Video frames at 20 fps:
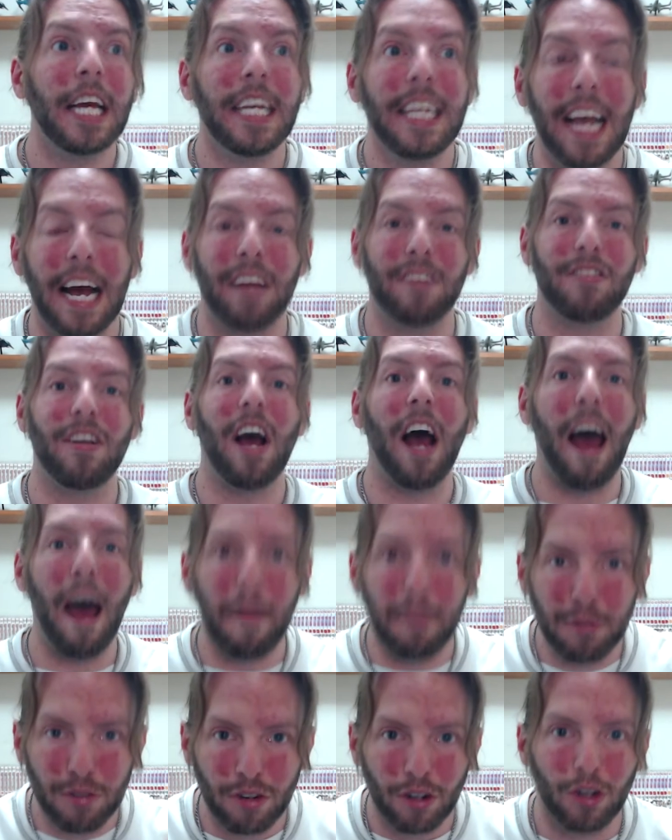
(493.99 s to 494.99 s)
yes,
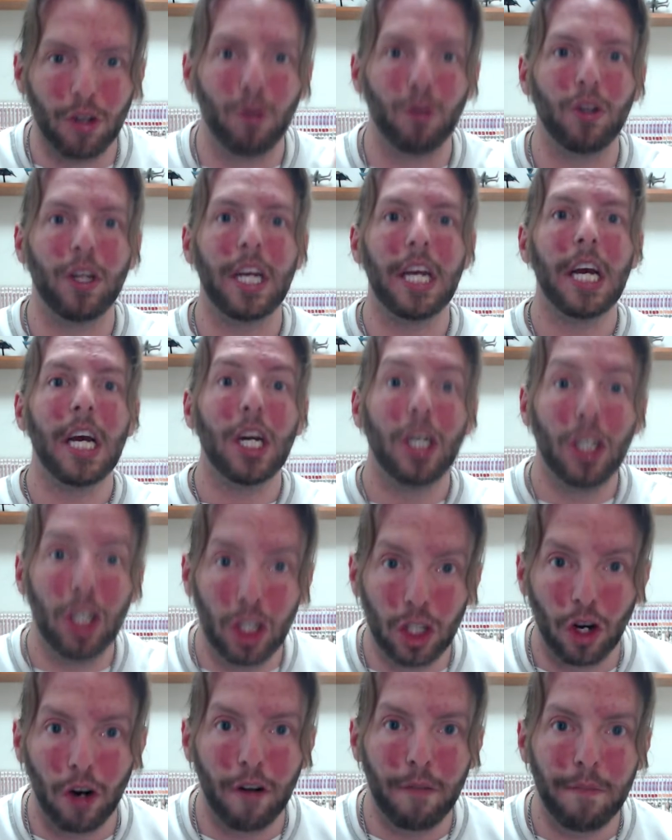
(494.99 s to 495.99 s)
absolutely
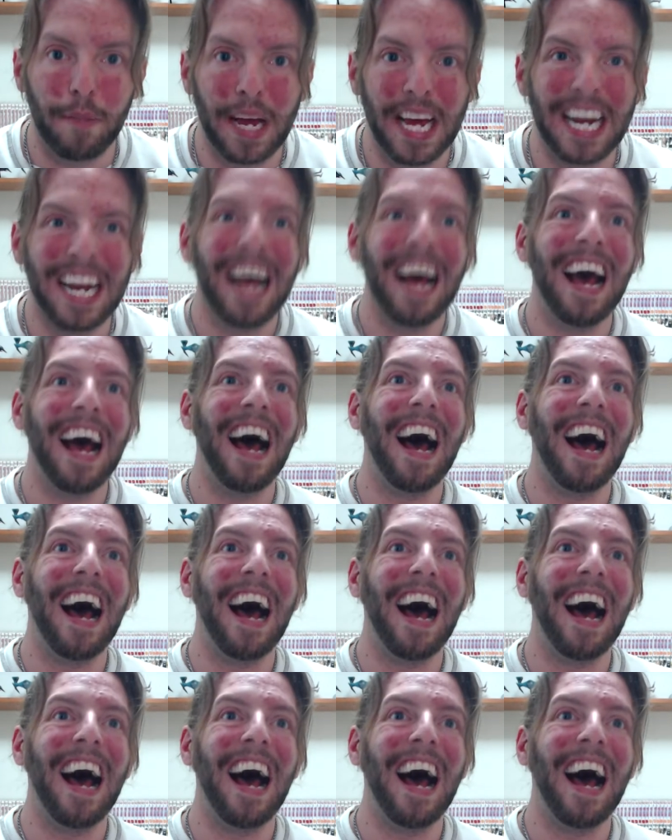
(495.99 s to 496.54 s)
should have been.